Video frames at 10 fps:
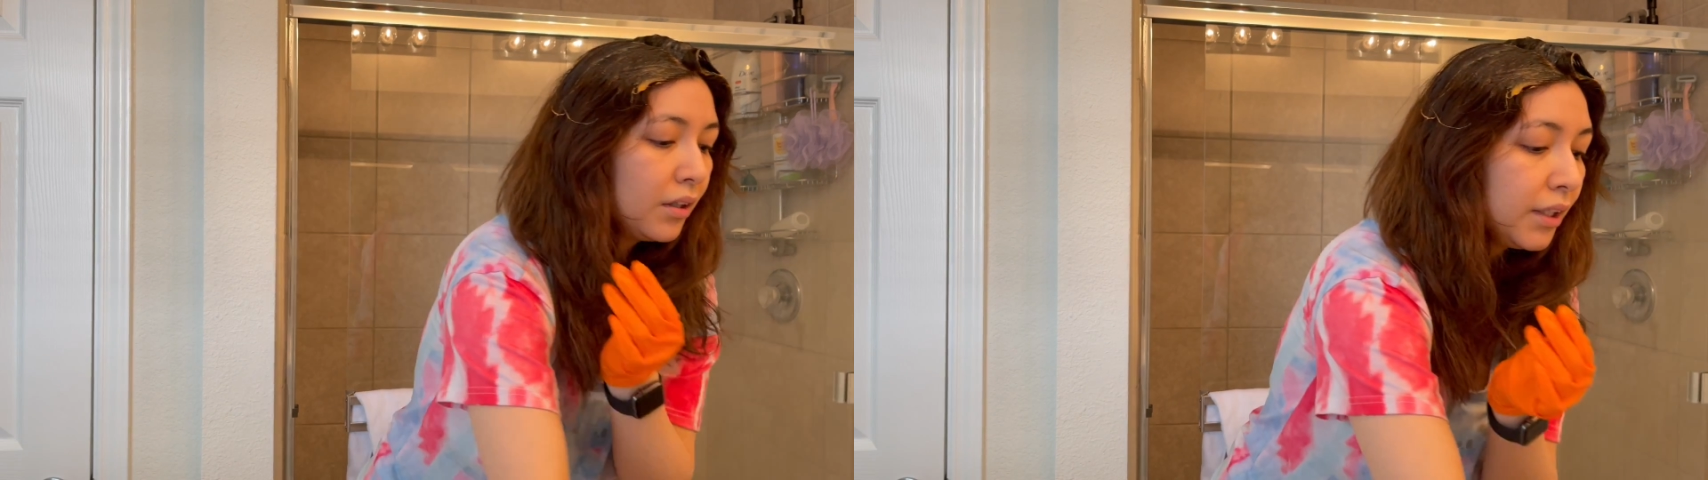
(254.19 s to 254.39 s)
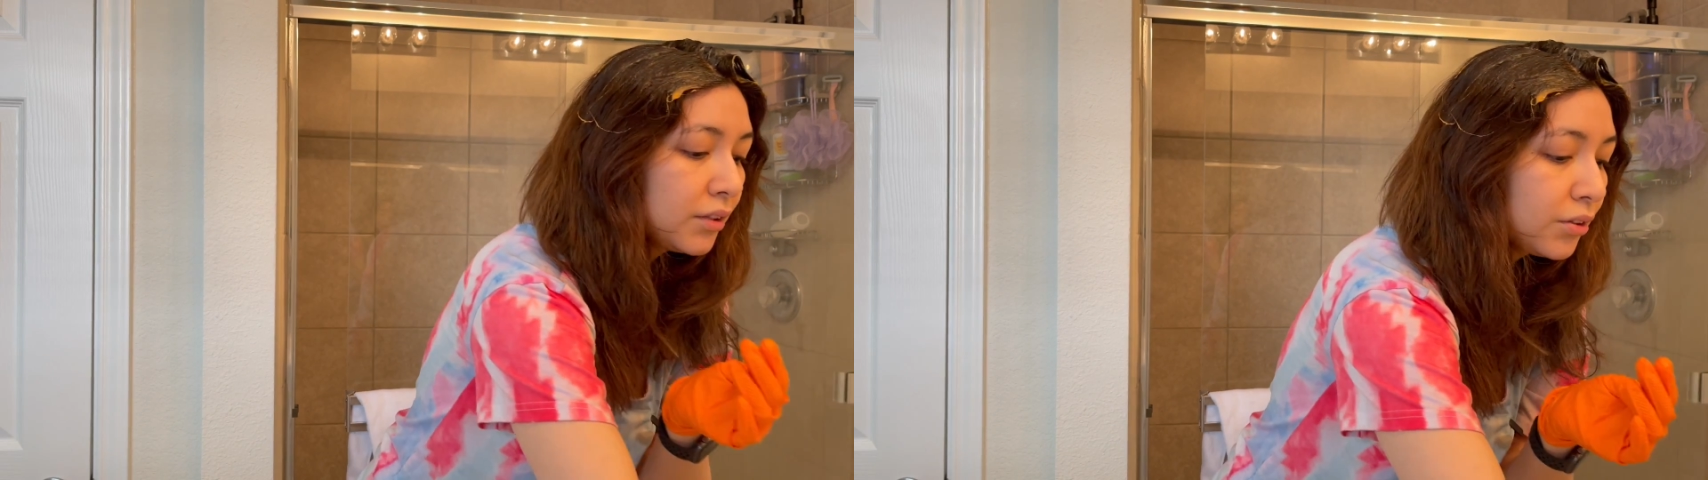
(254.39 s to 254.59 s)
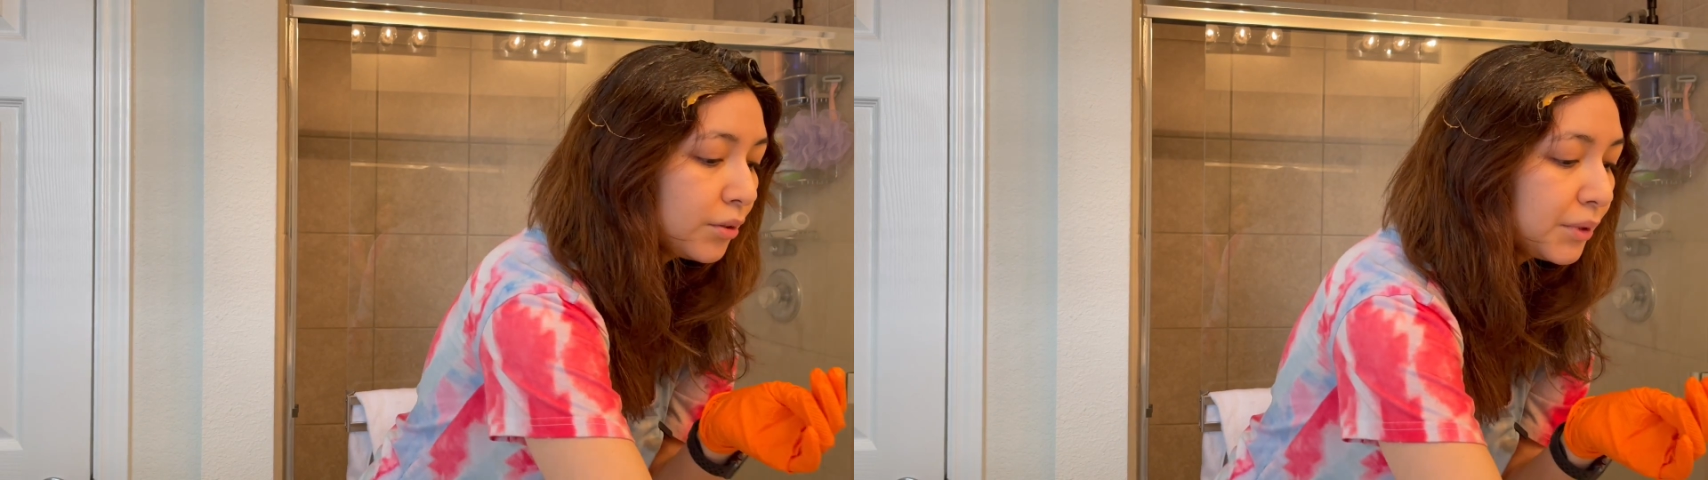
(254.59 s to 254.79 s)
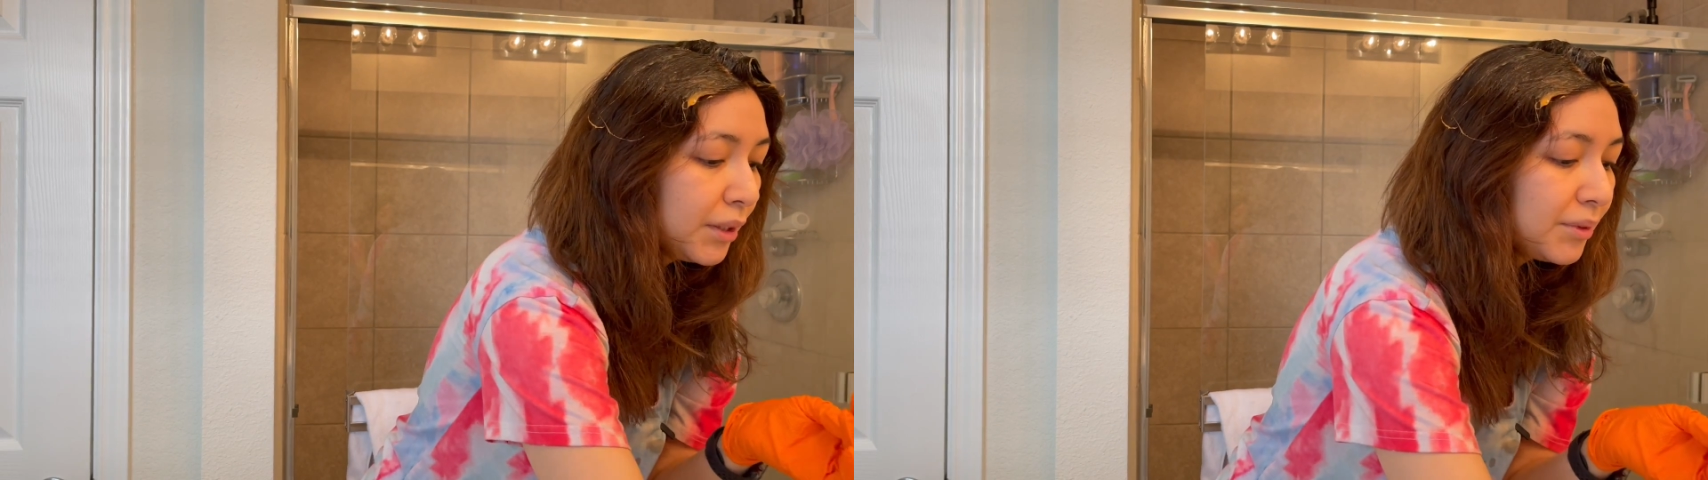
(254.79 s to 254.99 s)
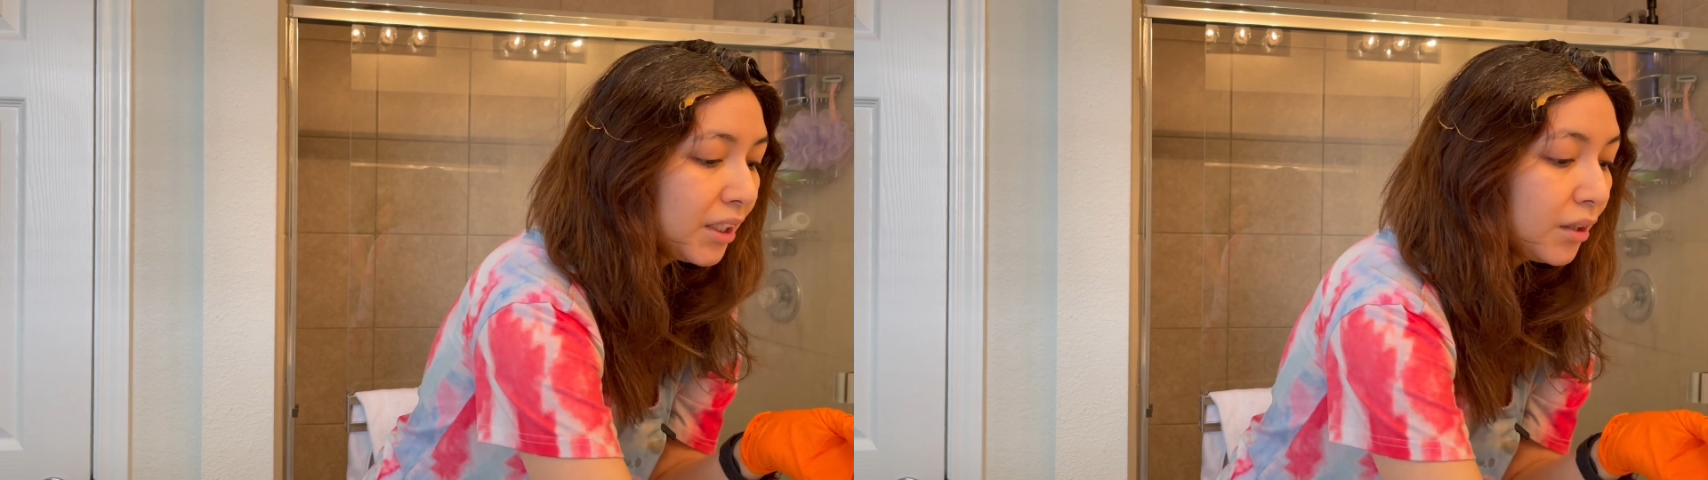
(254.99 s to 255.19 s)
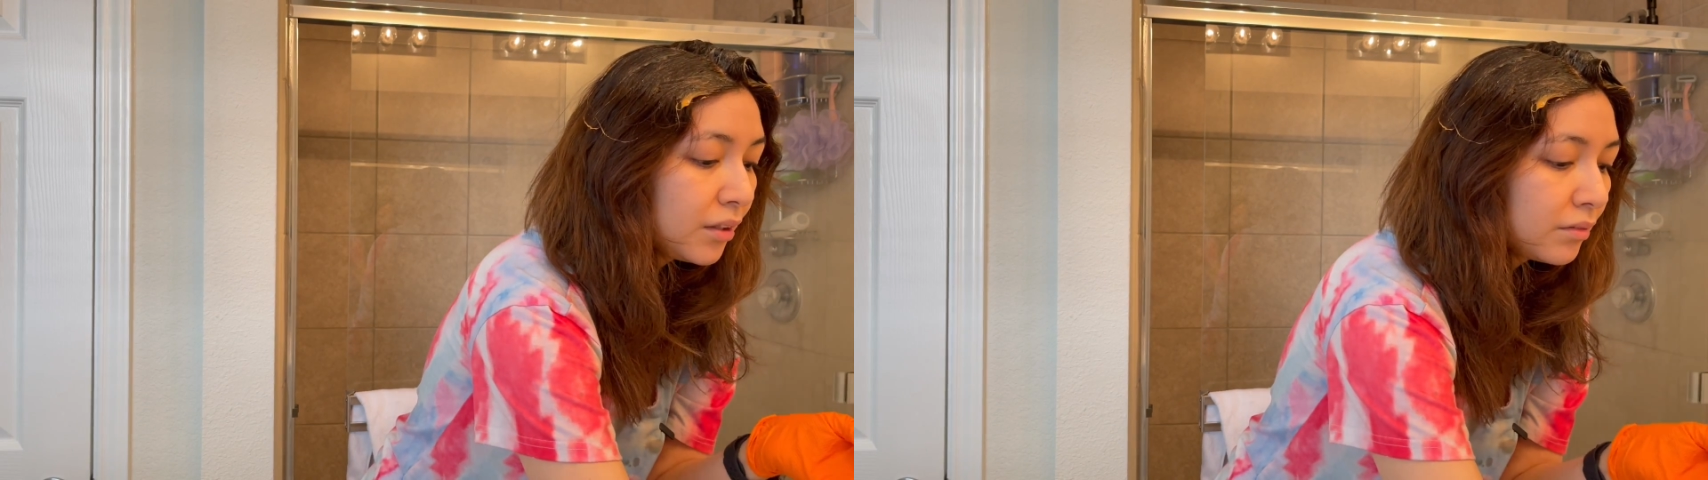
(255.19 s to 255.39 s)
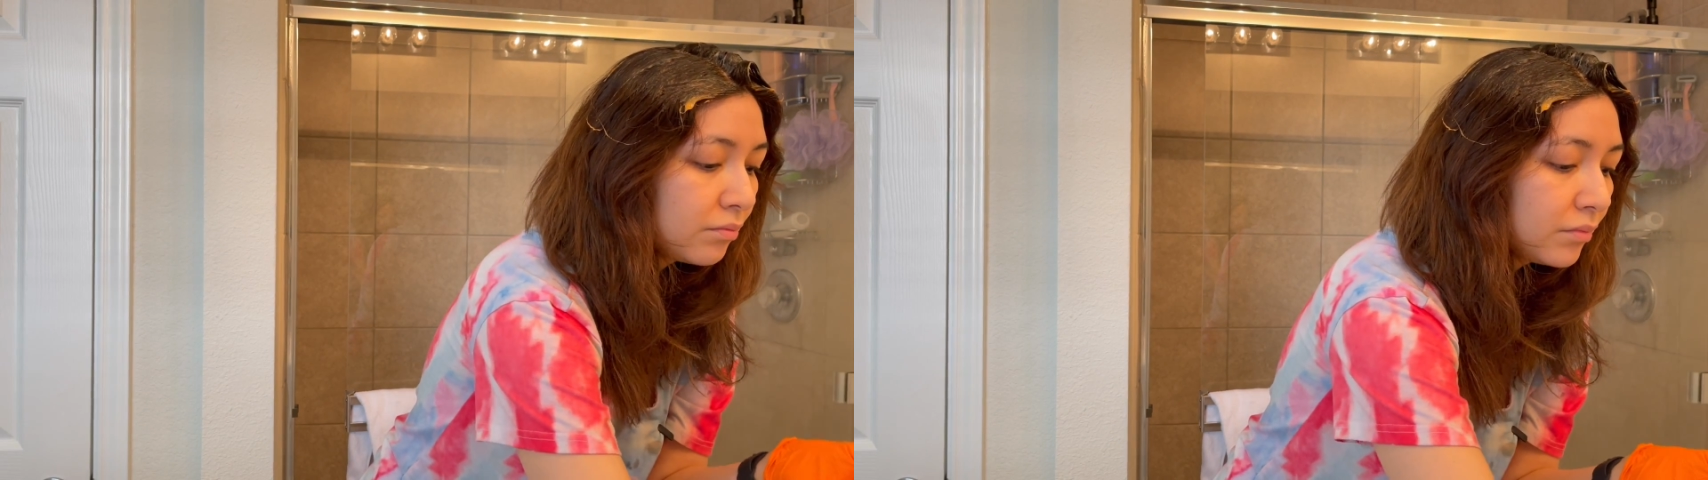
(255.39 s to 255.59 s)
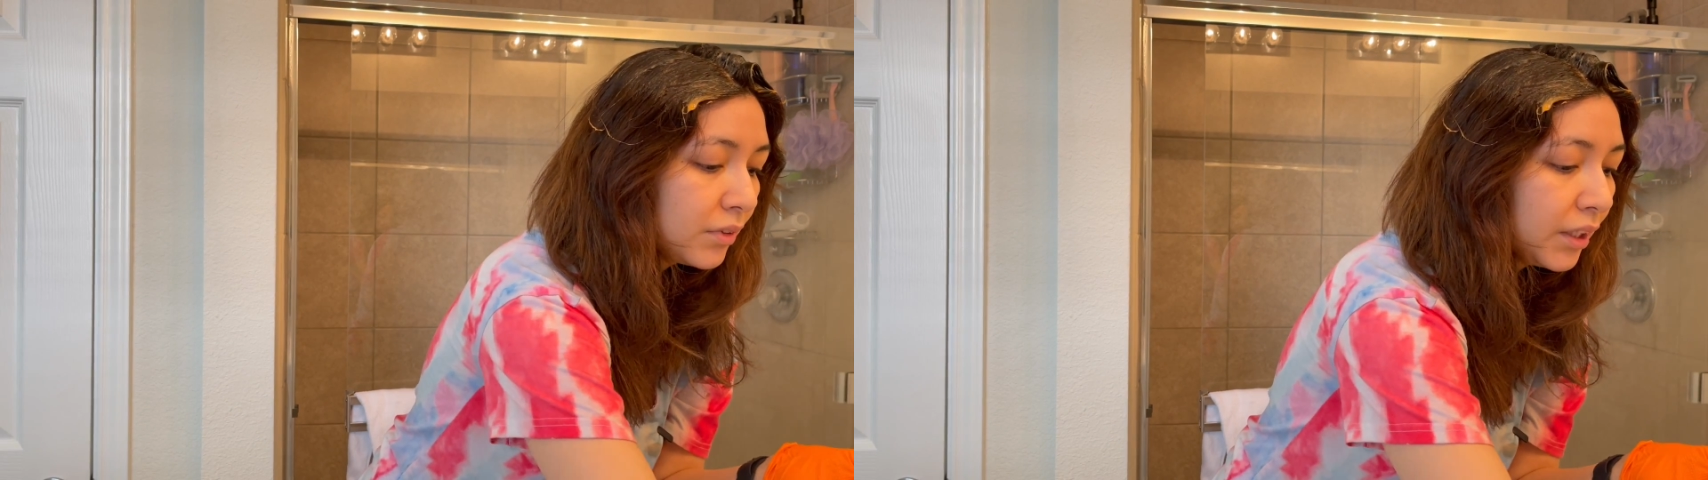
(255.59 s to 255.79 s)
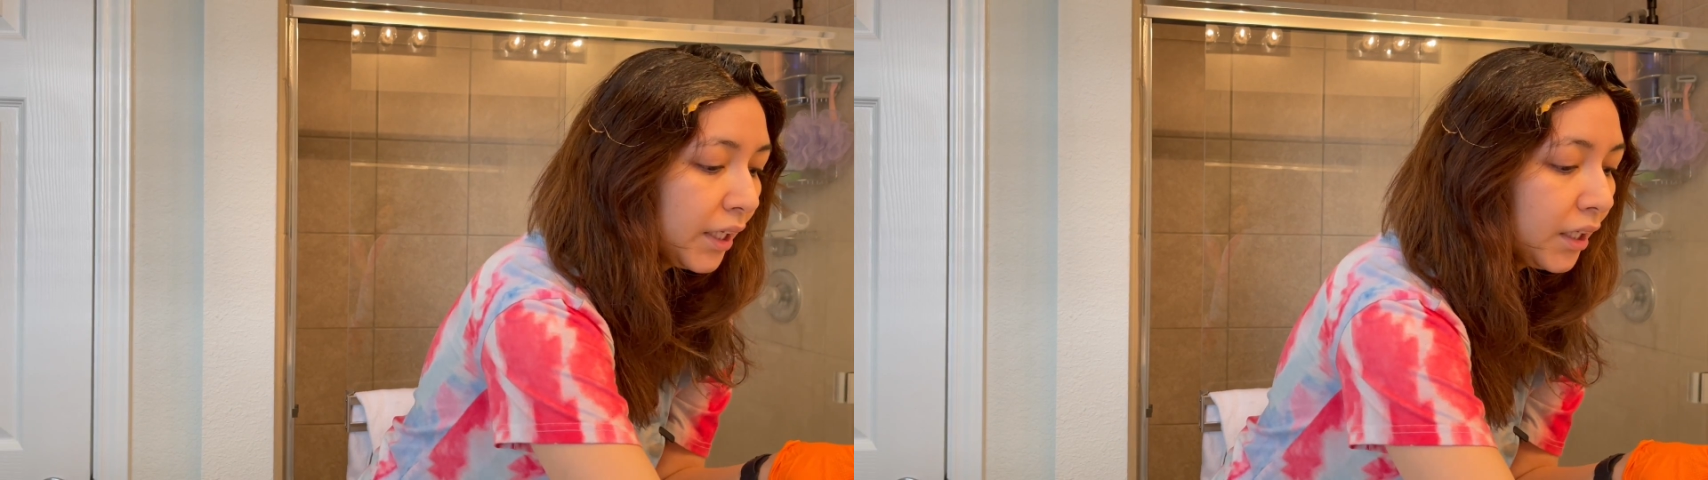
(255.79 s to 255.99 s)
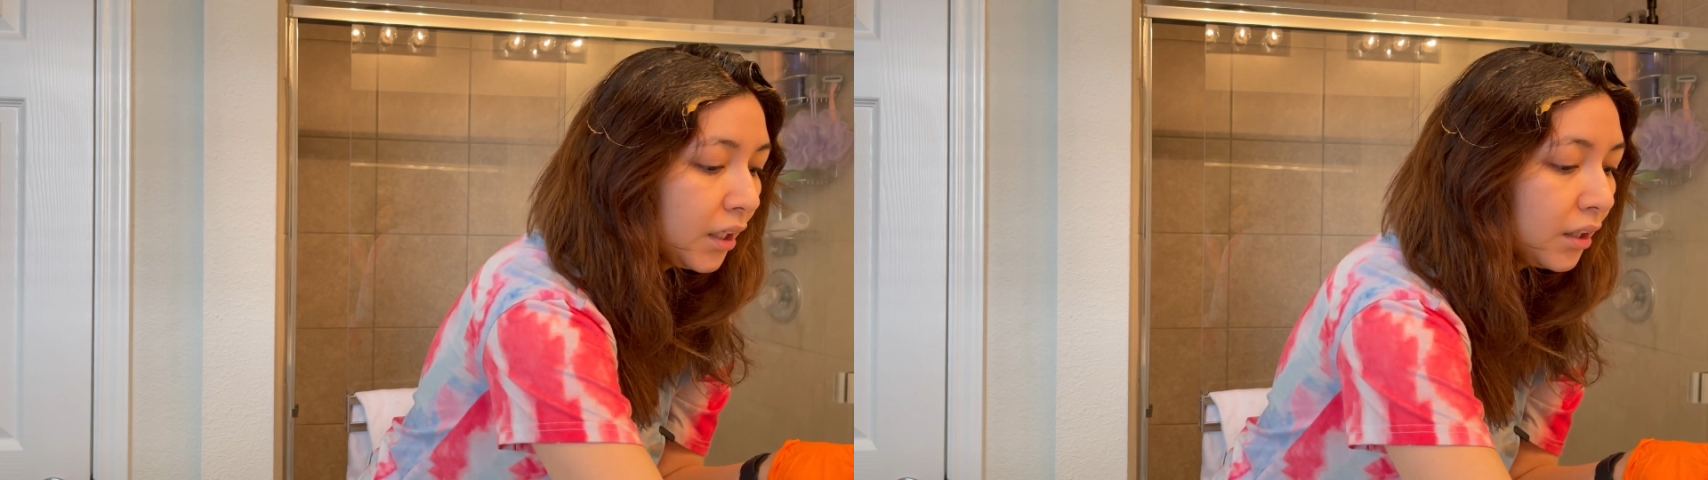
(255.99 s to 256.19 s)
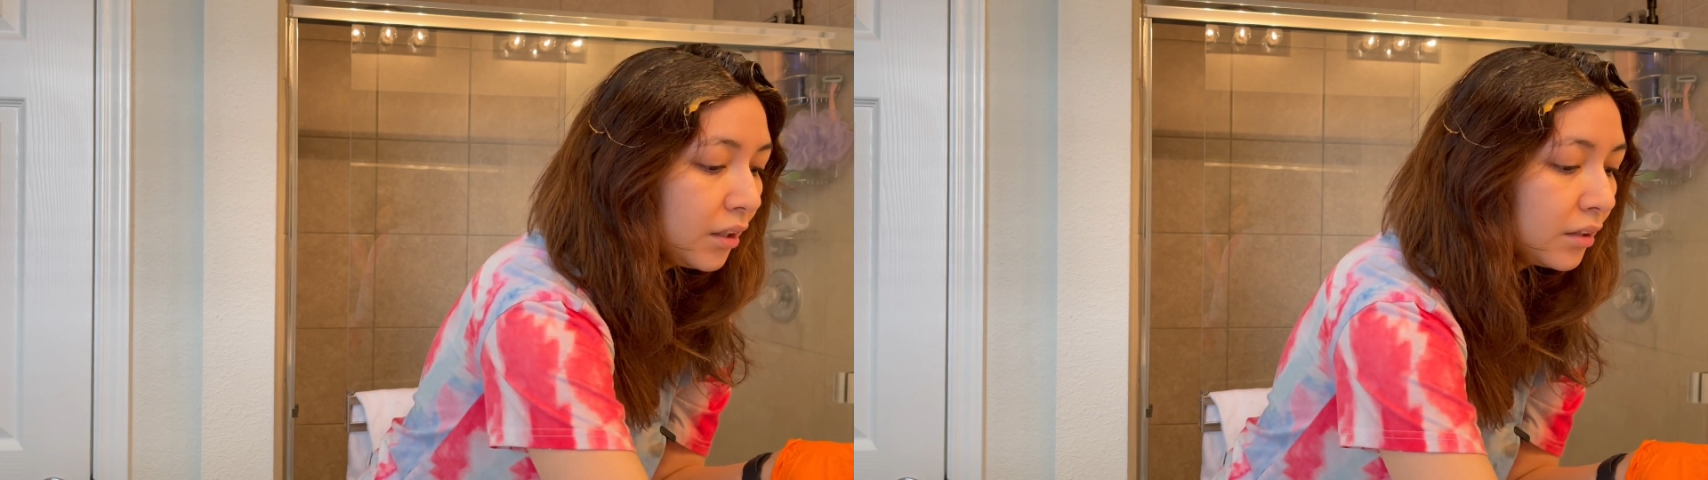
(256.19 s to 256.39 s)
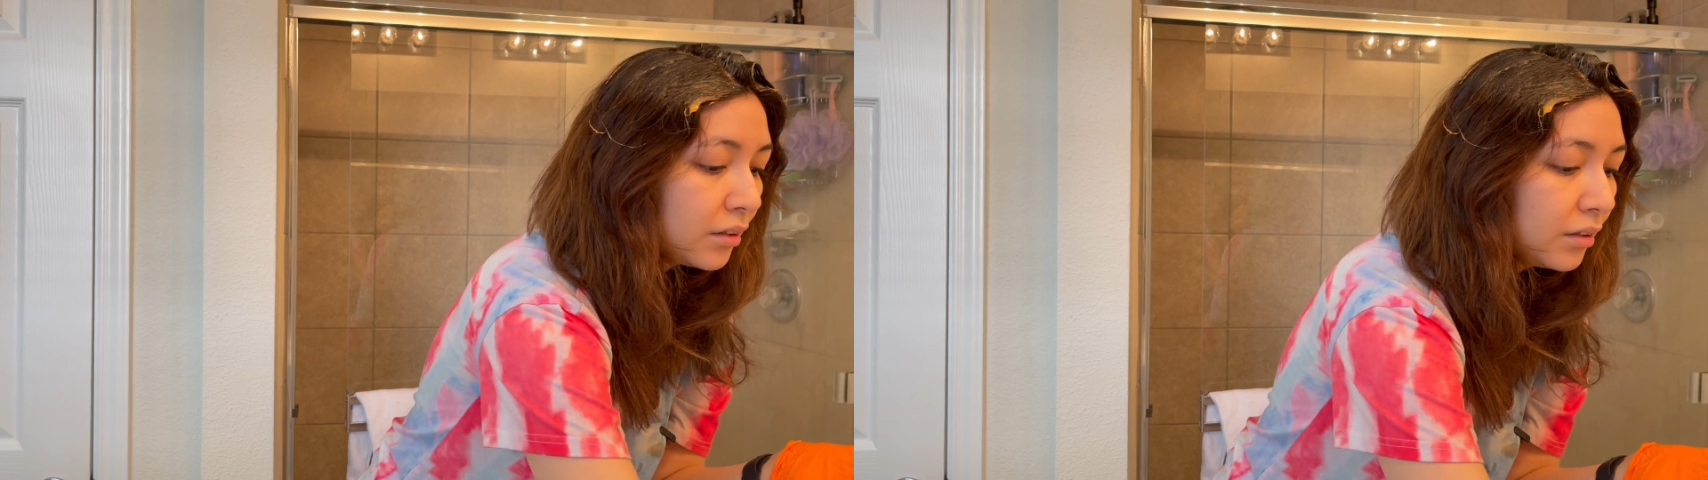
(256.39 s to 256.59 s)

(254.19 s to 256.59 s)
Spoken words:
And so sometimes it can lighten it